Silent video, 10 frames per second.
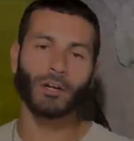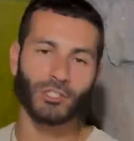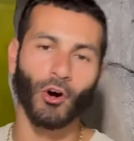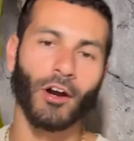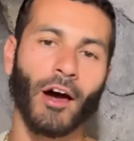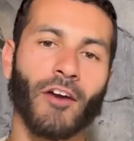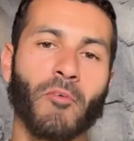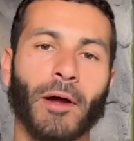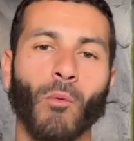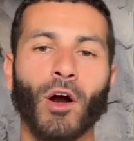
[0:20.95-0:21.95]
is going on,
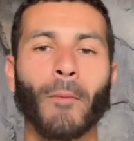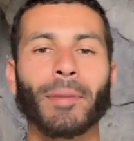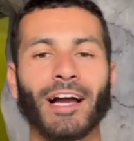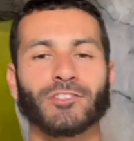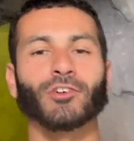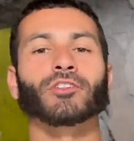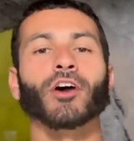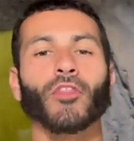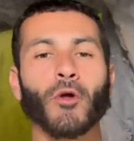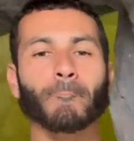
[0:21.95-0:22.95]
everybody? Welcome back to
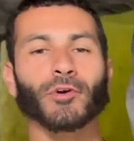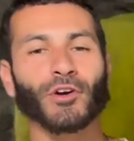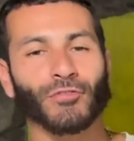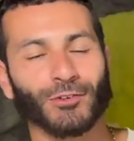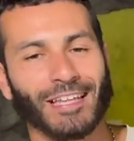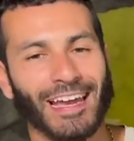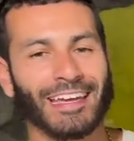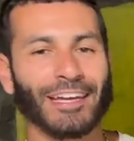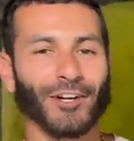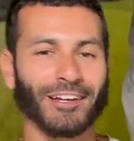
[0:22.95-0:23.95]
another beautiful day
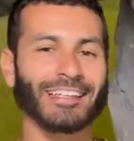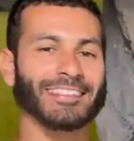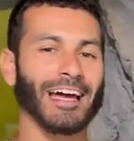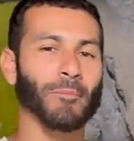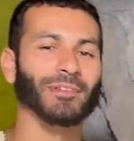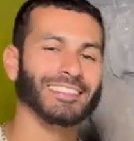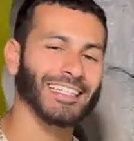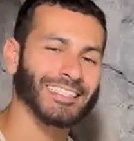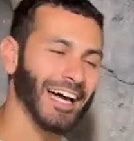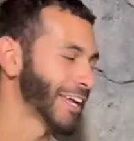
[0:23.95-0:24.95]
here inside of Blake's
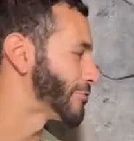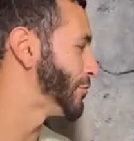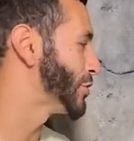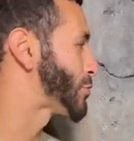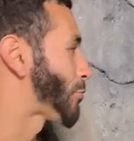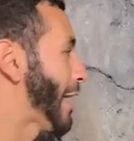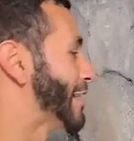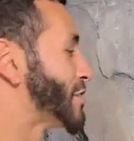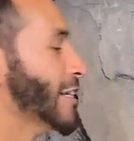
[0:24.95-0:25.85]
Exotic Fish Ranch.